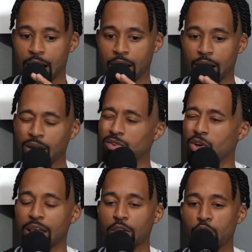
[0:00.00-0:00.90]
I don't
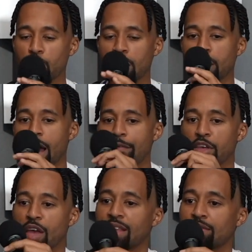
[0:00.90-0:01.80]
know." Like, I feel
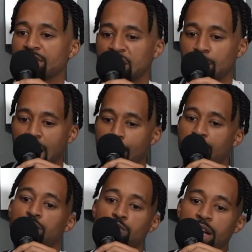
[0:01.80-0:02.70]
like you have to have some type
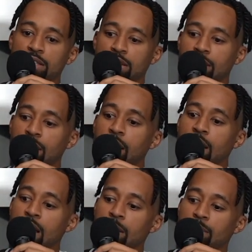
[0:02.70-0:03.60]
of direction,
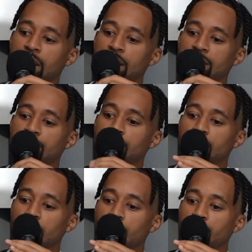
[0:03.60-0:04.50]
because if you
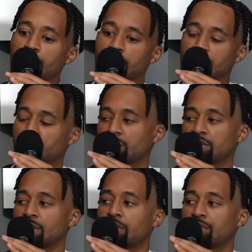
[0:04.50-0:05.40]
don't, you're going to stress
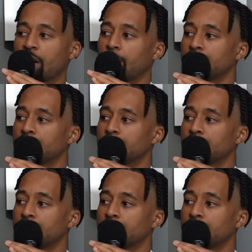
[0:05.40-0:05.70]
yourself out.